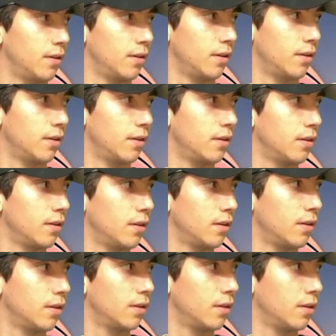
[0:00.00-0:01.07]

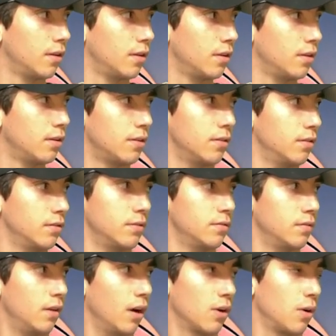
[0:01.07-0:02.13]

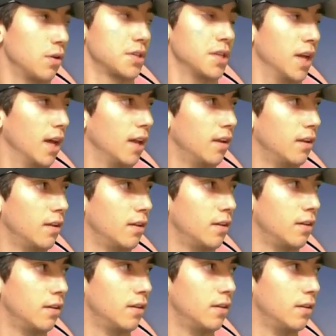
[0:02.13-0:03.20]

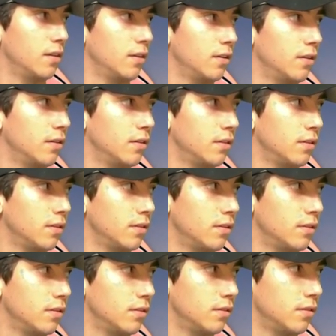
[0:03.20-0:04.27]

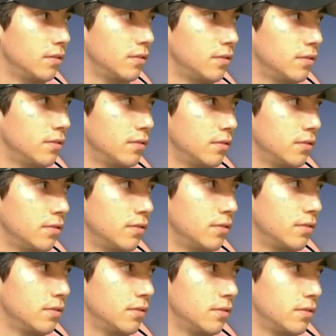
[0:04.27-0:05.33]

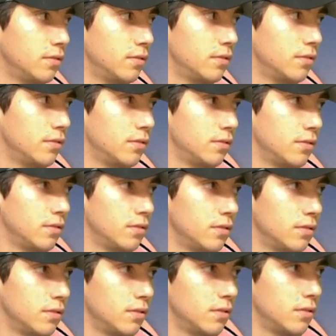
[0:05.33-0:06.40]

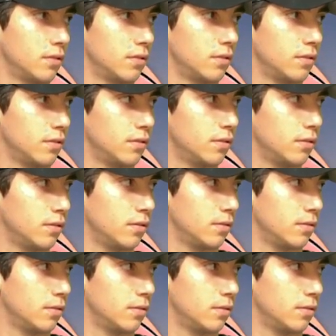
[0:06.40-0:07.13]
[no speech]